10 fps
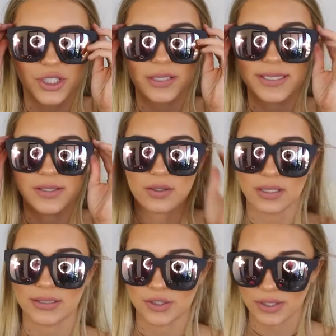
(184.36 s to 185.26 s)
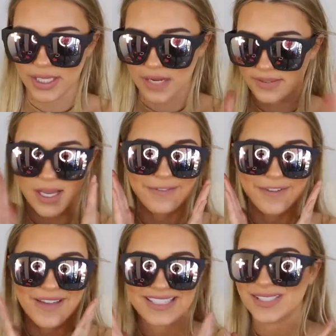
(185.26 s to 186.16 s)
chuck these on and it literally covers half
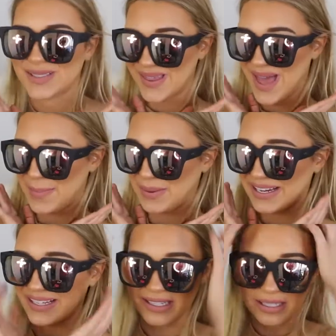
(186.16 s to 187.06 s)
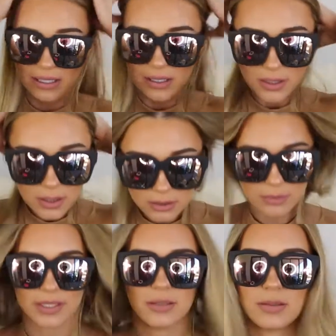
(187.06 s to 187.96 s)
your face because they're that big. Oh
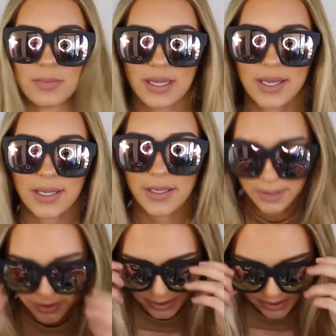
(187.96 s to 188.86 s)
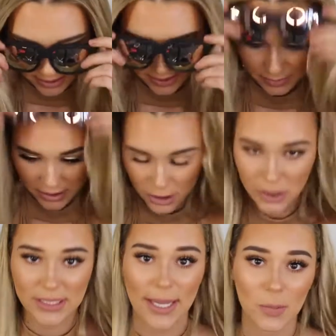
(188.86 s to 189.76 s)
my god, my hair just needs some
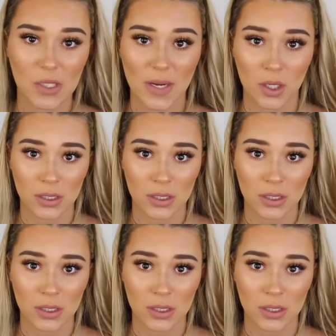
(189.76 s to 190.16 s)
serious help, to be